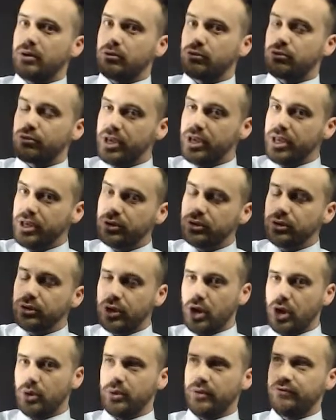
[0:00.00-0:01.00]
real
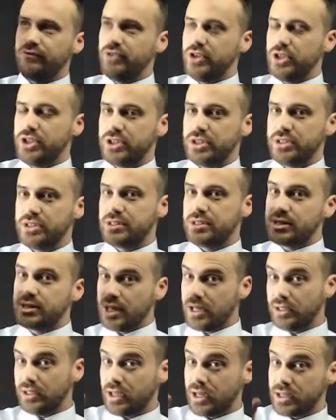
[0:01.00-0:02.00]
coefficients
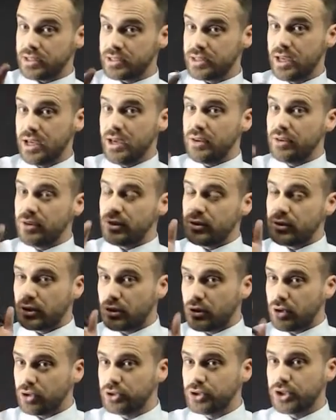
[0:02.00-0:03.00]
tell us that the
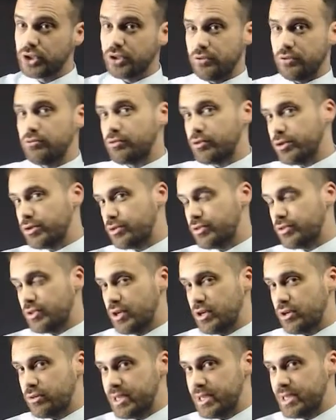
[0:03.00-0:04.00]
conjugate root
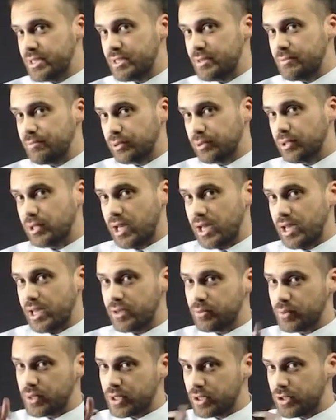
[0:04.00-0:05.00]
theorem is in
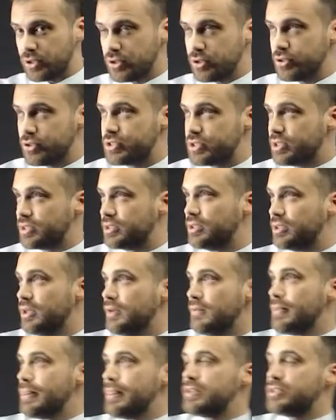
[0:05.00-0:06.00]
play. We can use it.
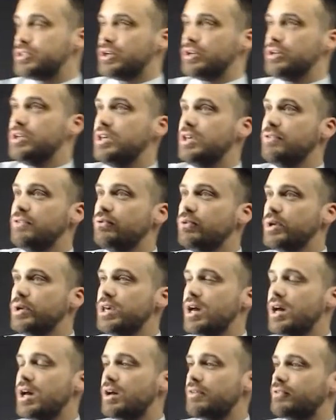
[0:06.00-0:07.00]
So if we
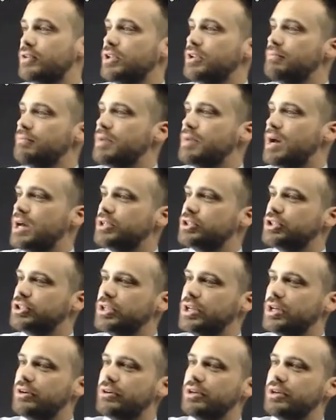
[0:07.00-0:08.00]
have an
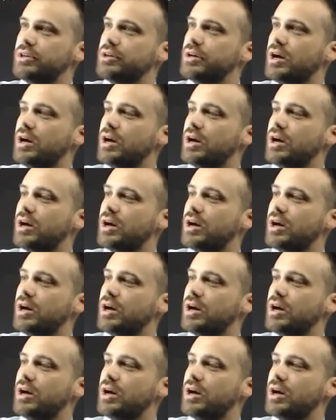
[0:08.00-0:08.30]
imaginary